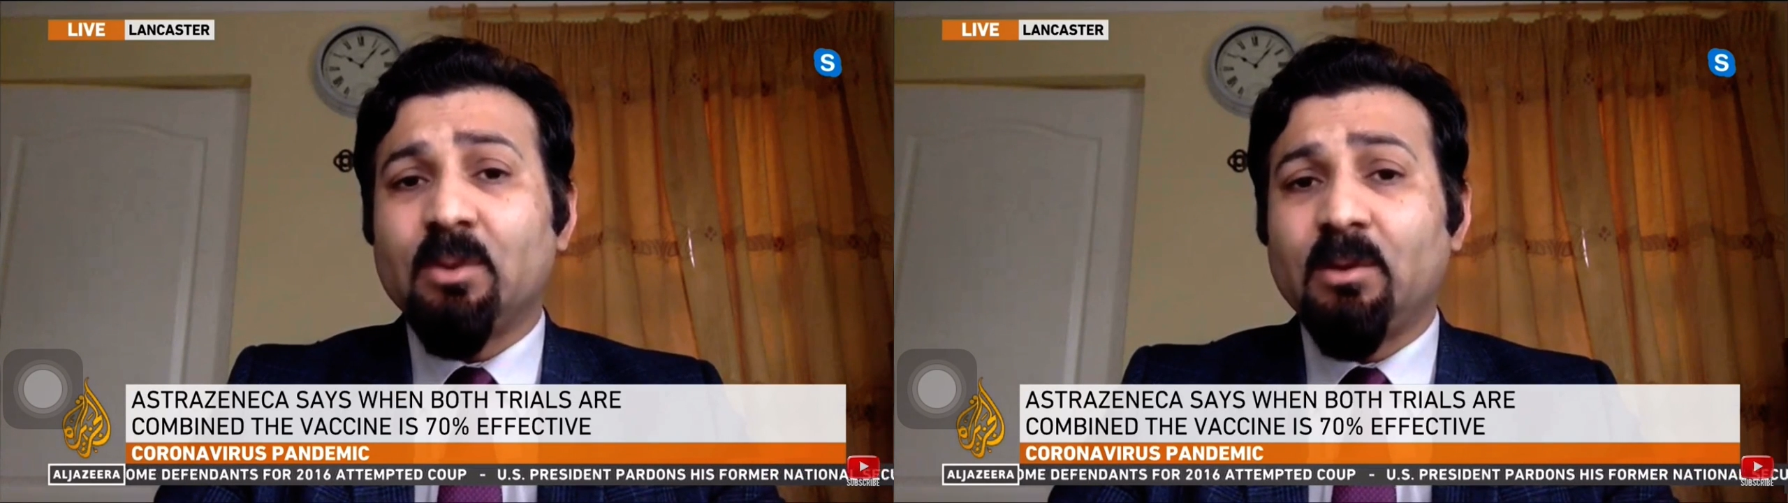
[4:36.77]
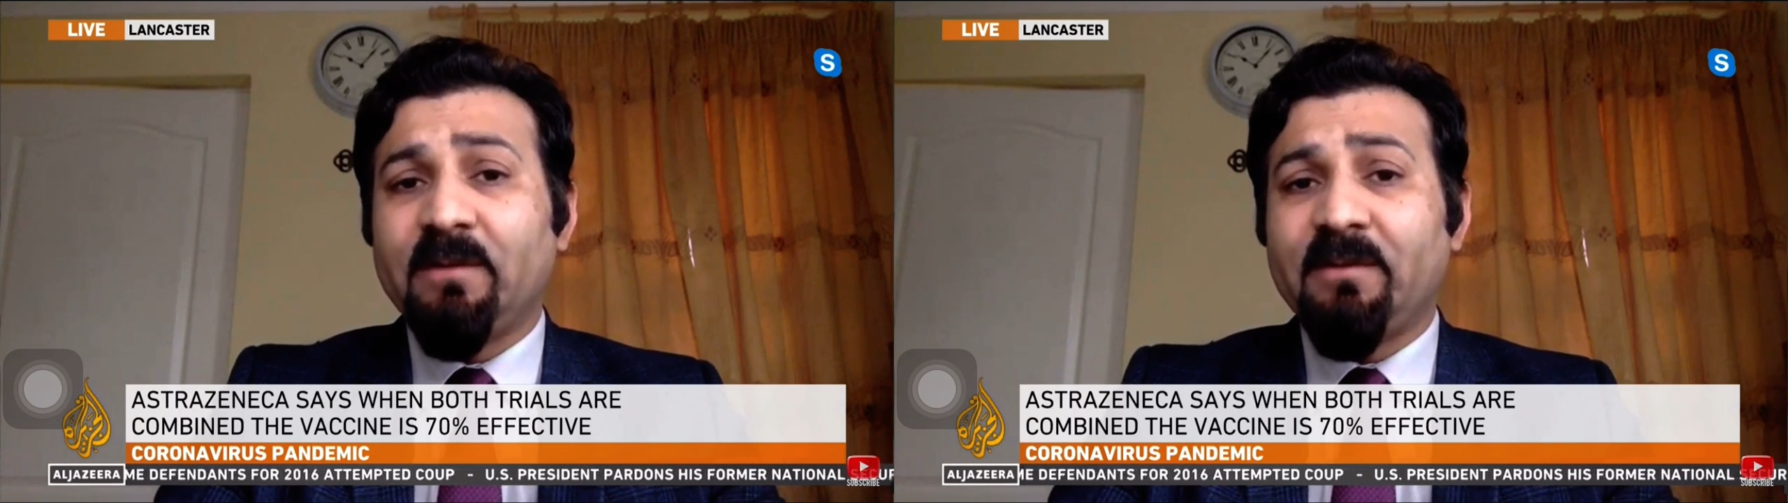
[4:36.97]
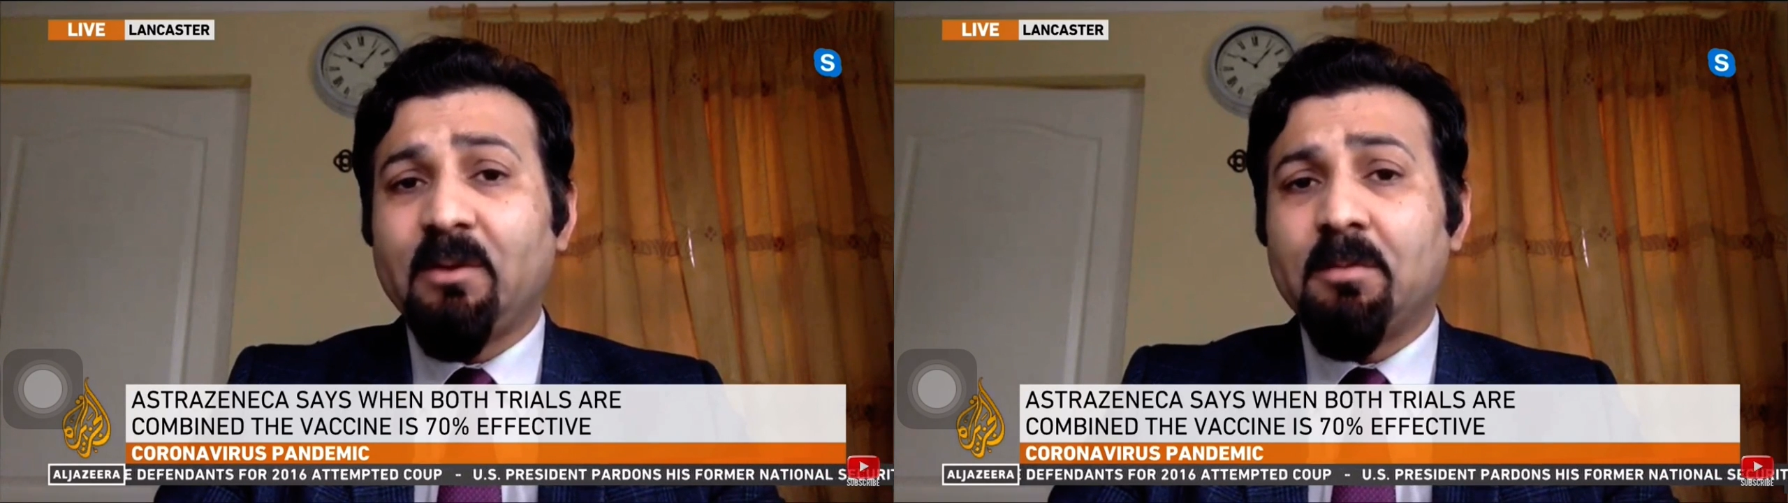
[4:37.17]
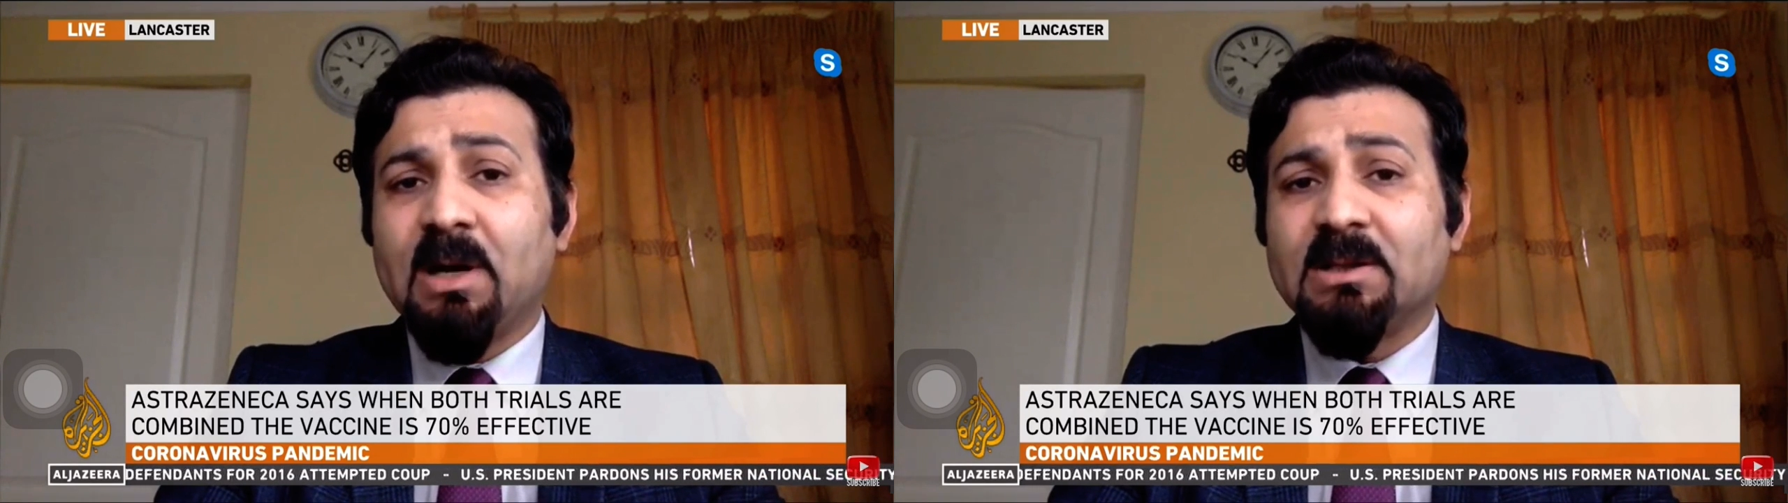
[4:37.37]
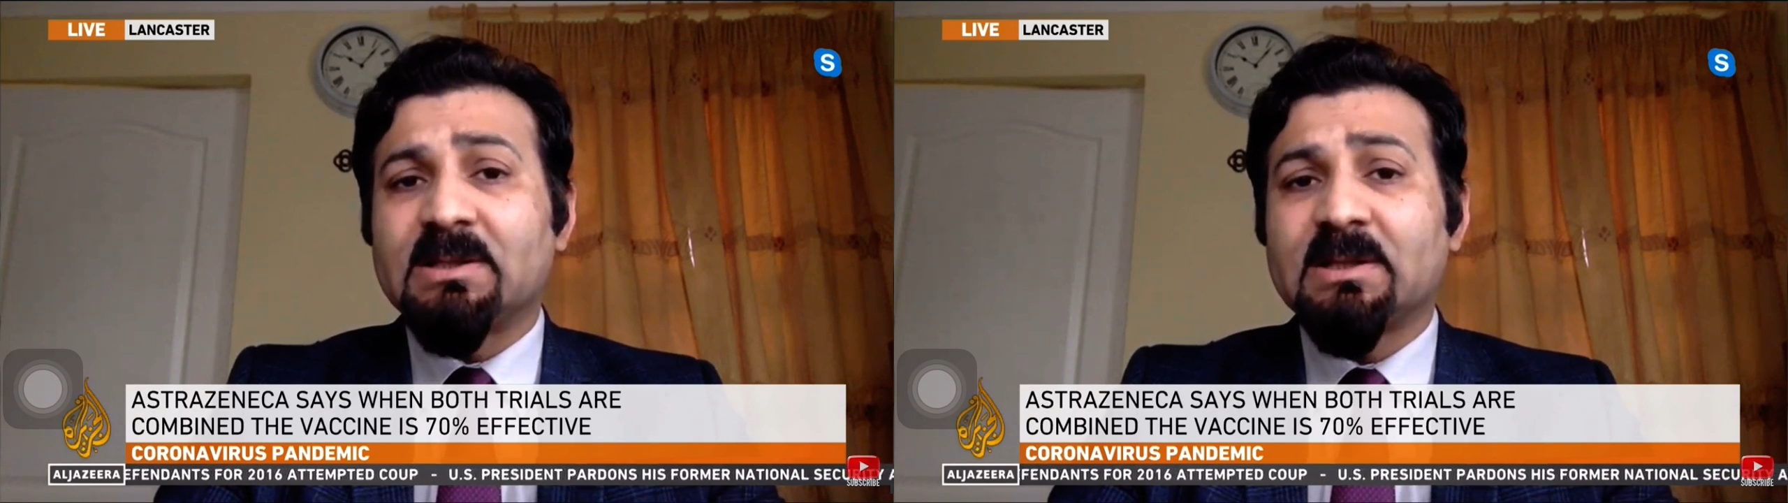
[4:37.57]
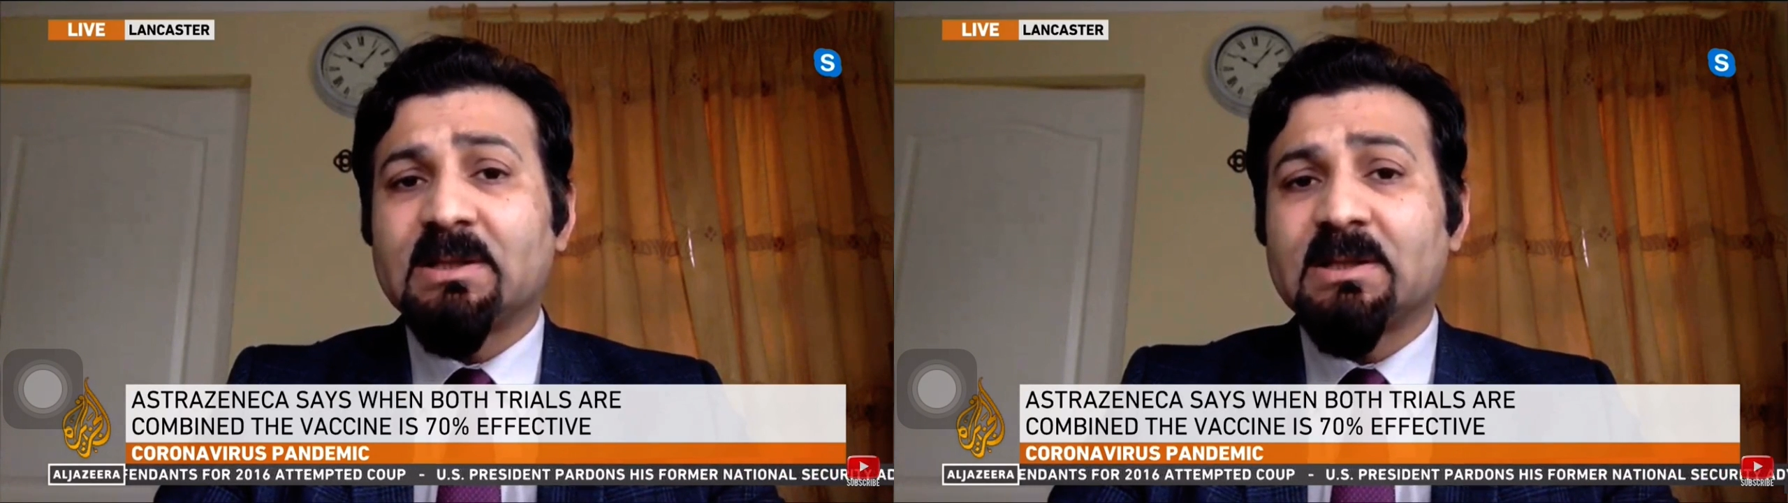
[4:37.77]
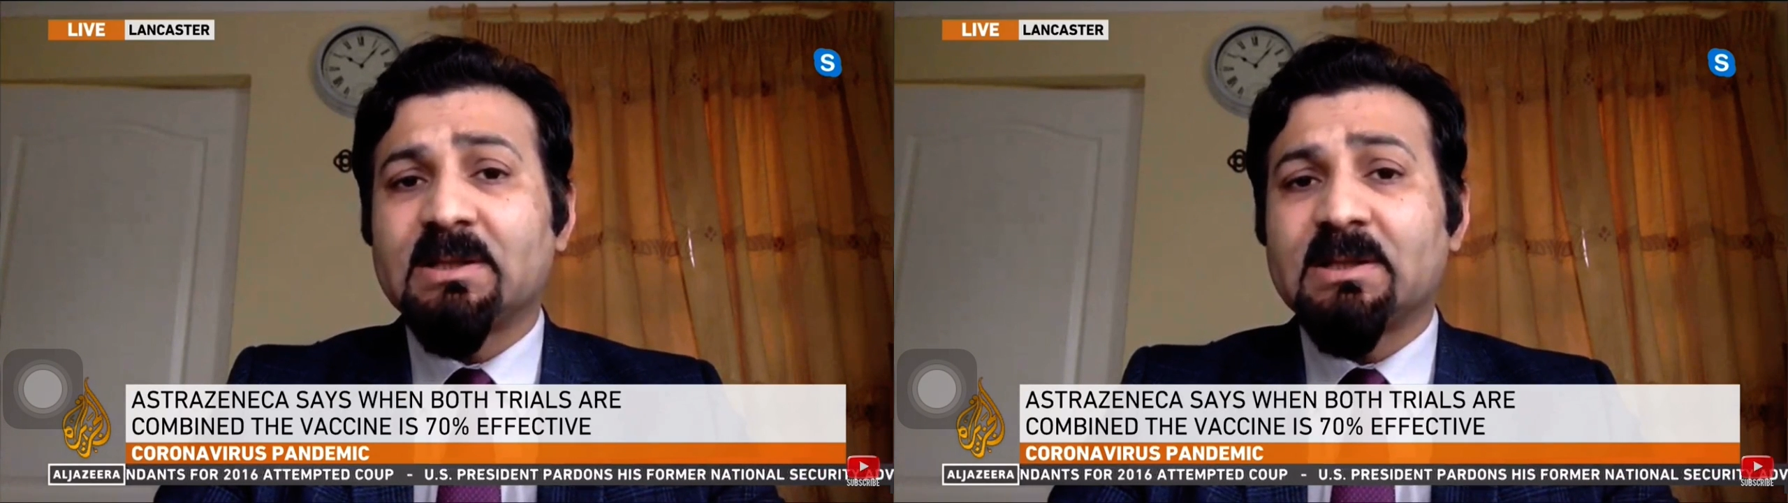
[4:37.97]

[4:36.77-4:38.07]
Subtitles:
only few months.